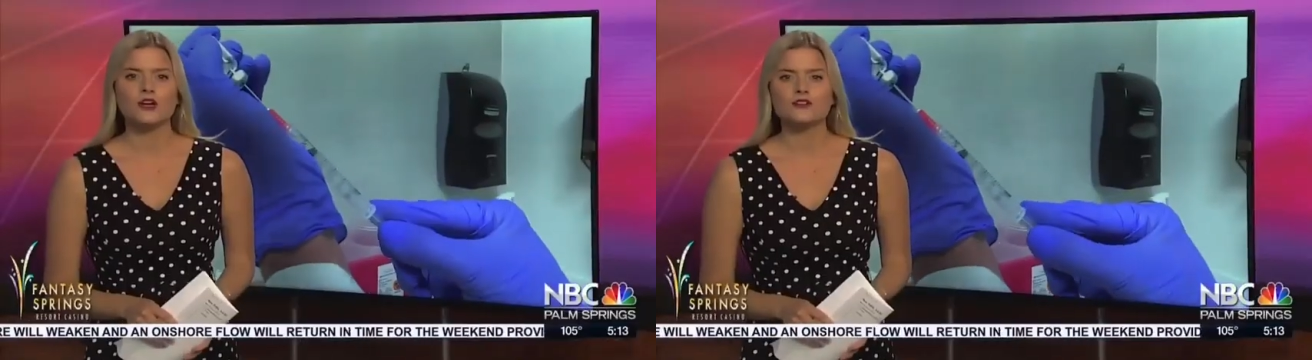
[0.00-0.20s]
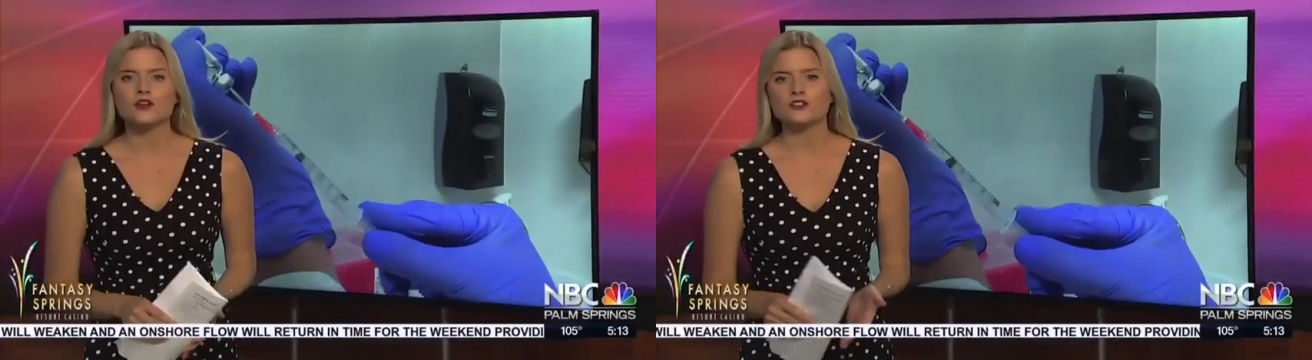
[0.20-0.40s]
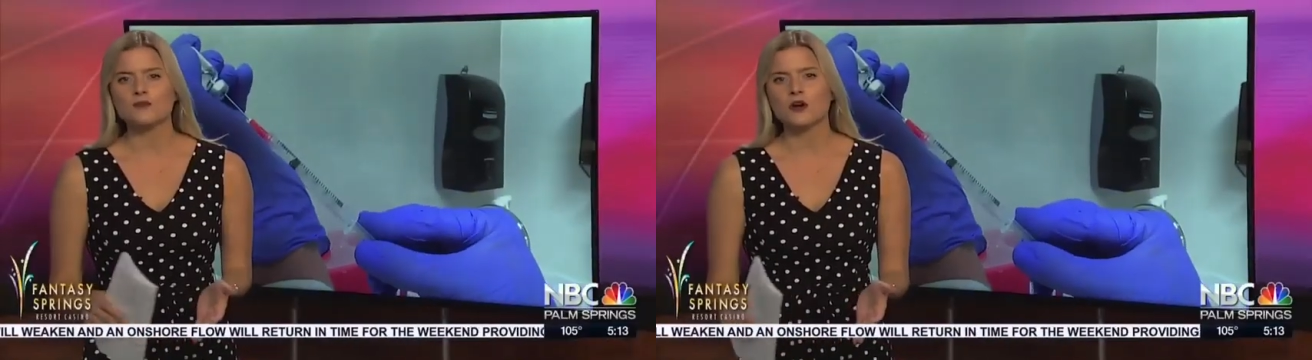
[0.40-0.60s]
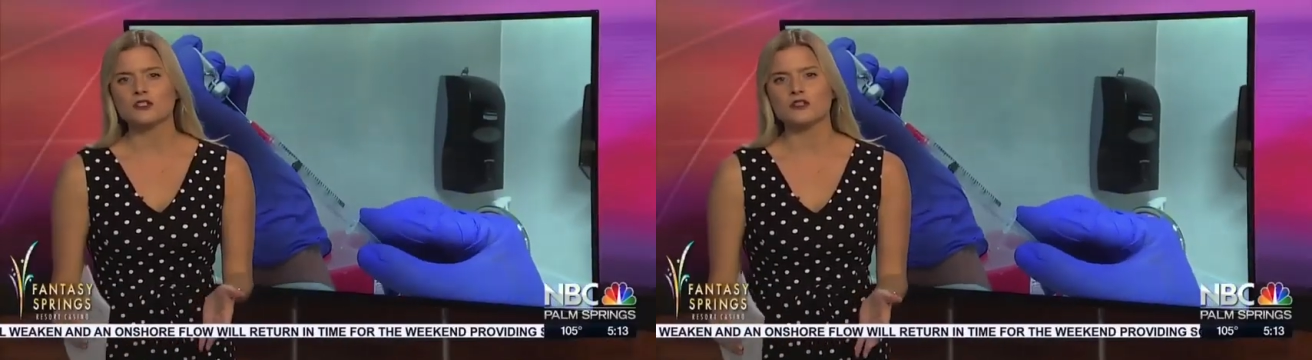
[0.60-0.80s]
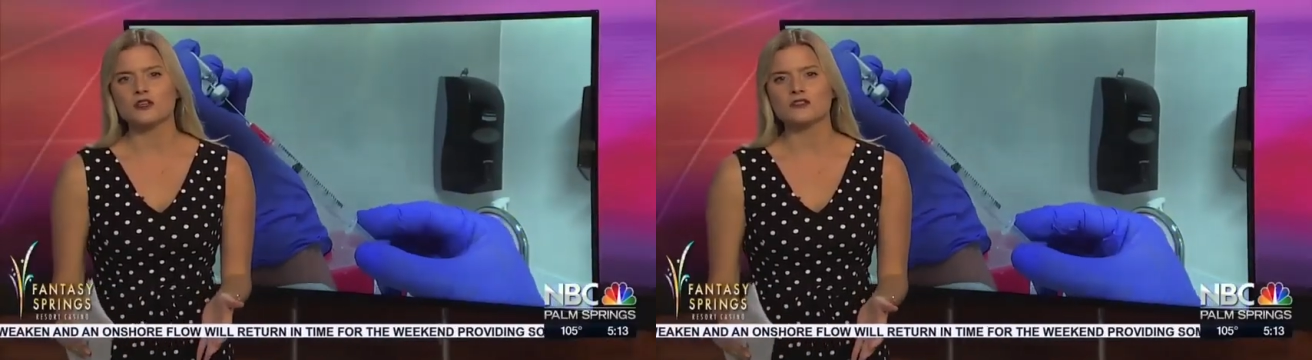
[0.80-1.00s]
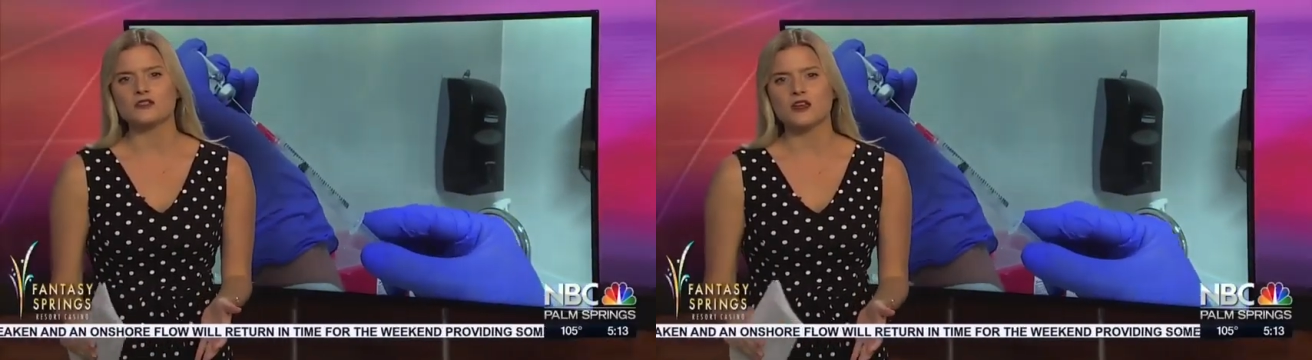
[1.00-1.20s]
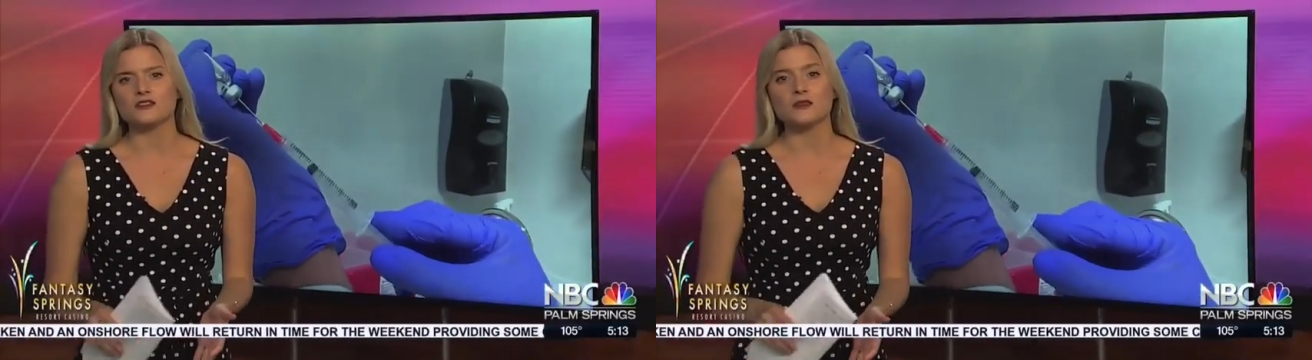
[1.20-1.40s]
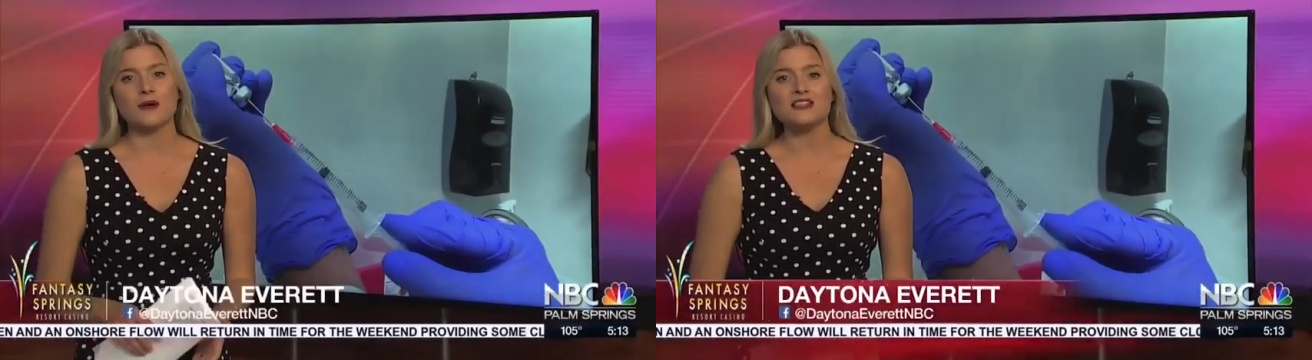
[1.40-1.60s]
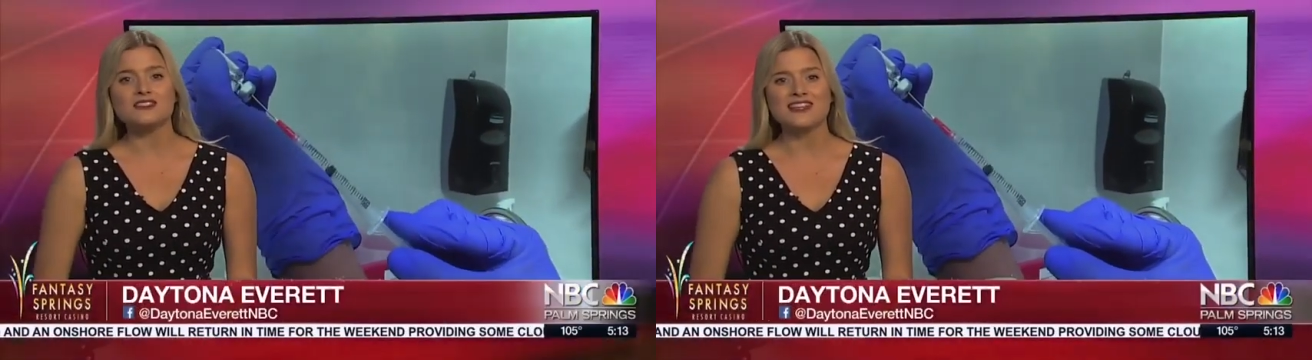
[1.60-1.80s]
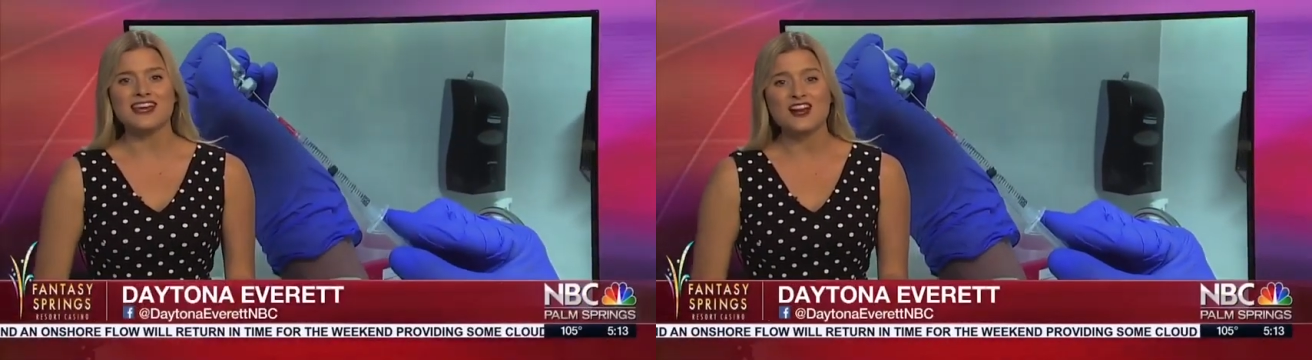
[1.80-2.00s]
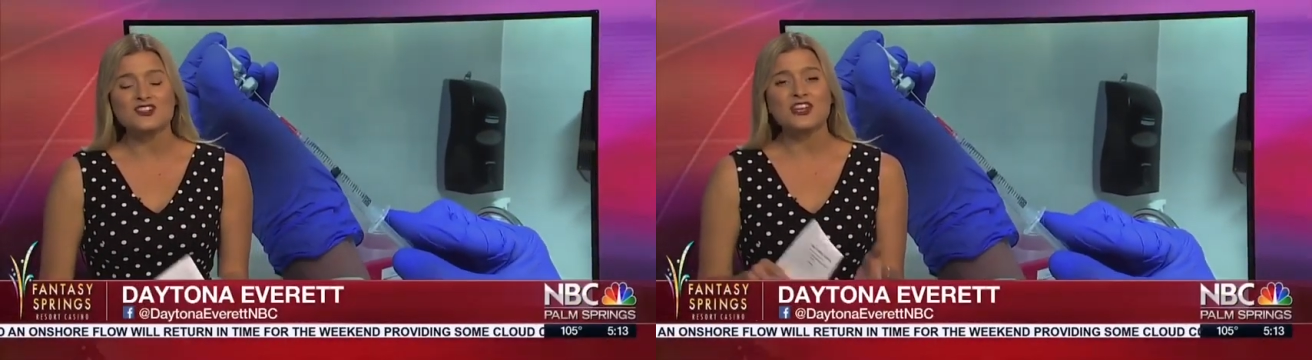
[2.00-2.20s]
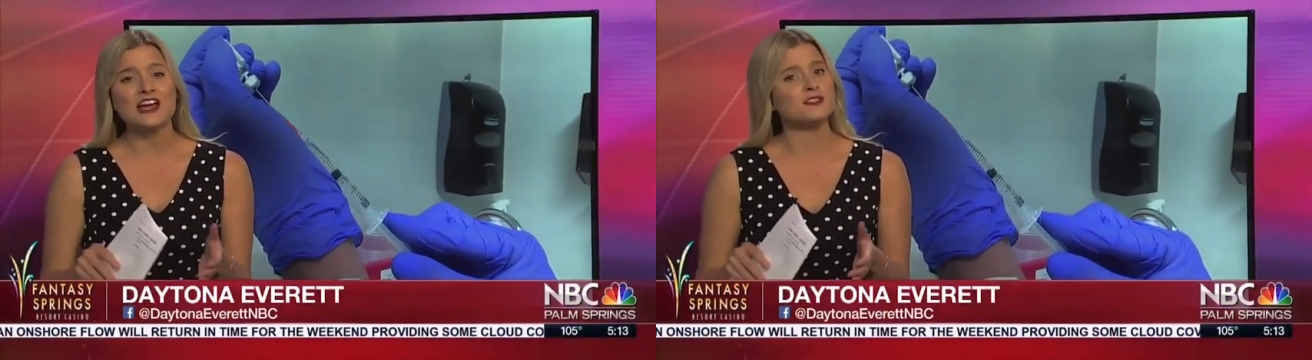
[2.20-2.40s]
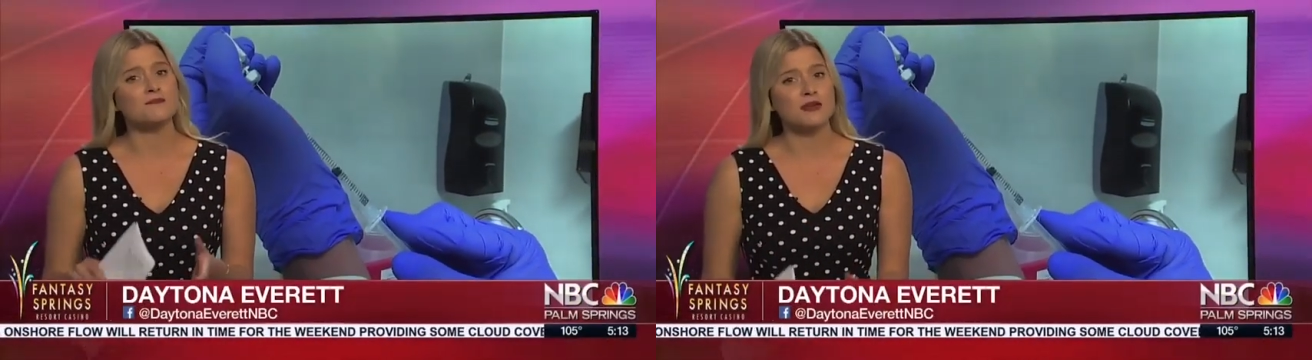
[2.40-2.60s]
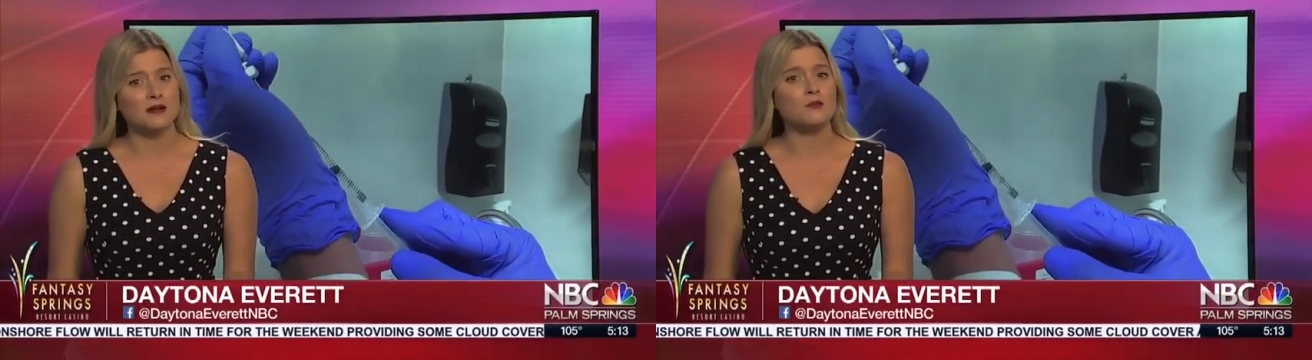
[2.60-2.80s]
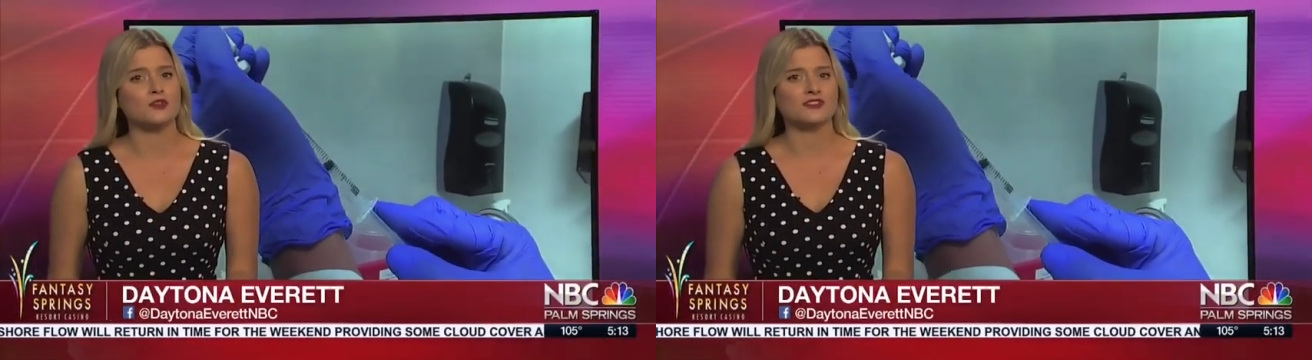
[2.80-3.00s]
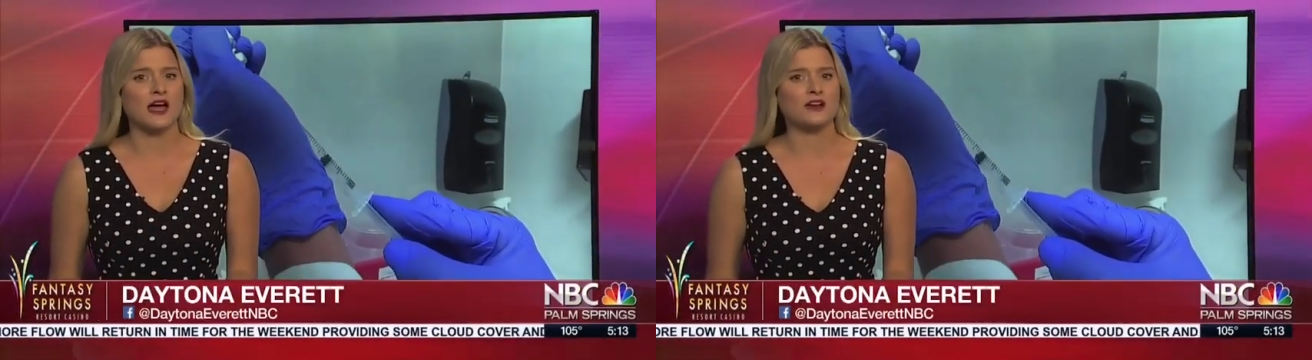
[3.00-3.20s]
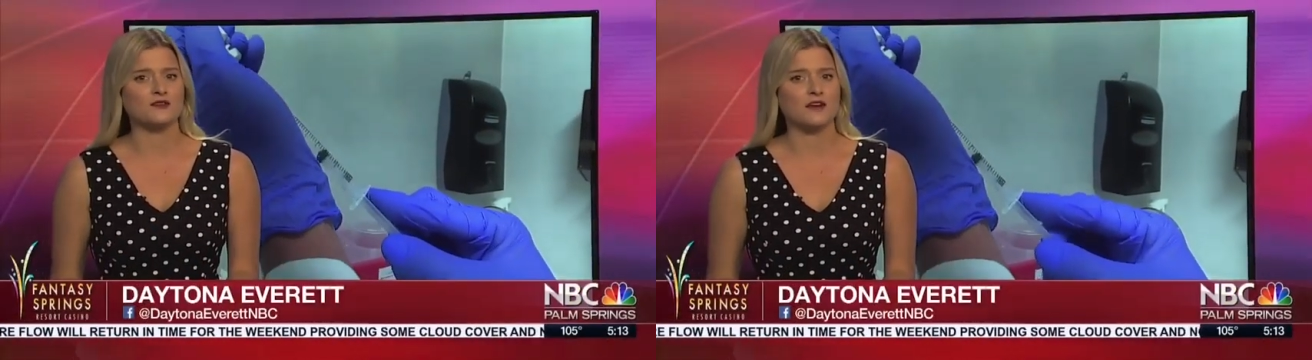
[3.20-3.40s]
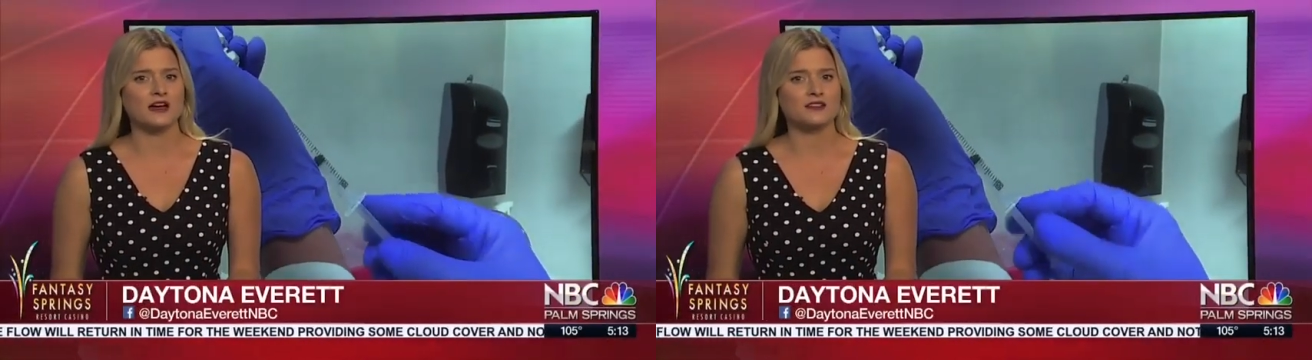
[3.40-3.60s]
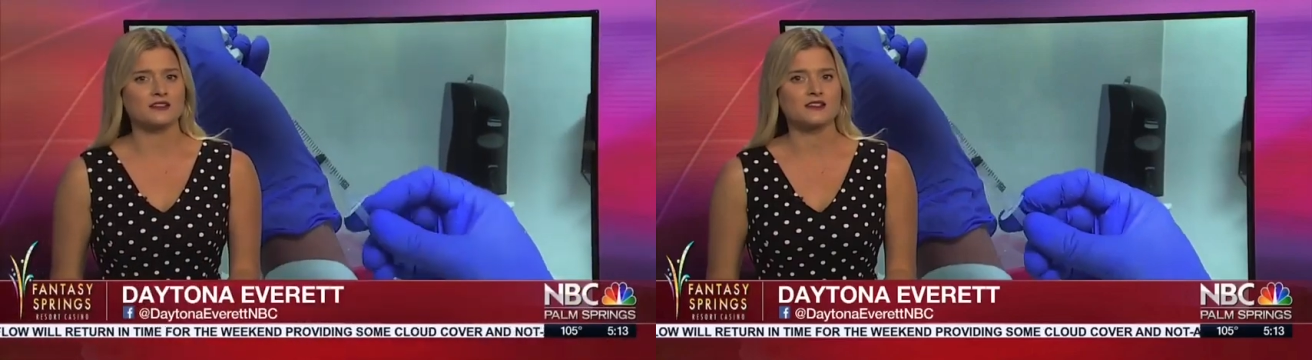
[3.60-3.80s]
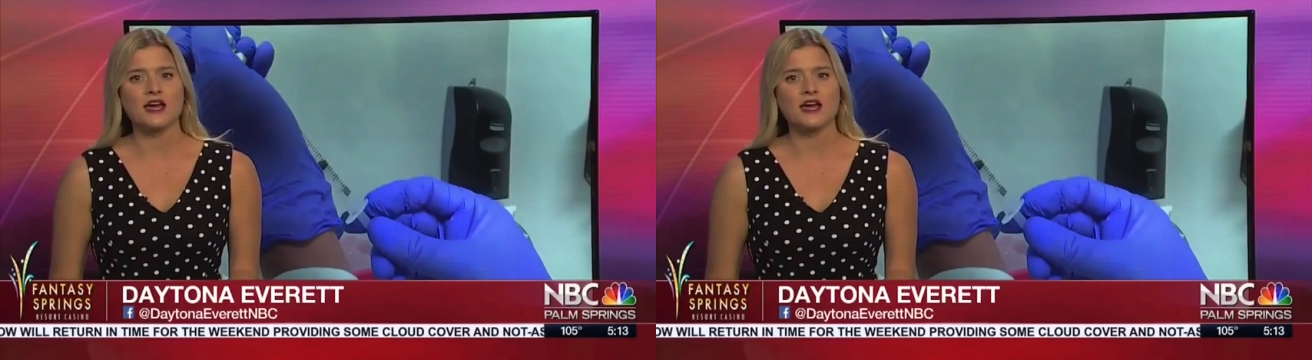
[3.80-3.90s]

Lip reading: Dr. Martinez says the medicine actually has minimal side effects.